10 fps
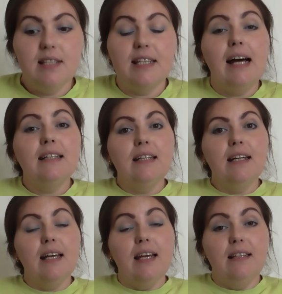
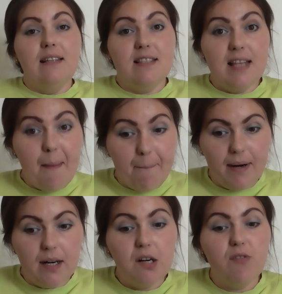Starting in
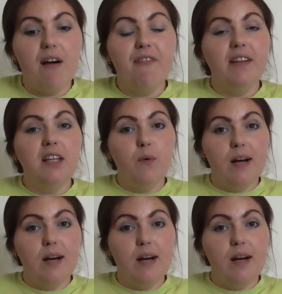December, graffiti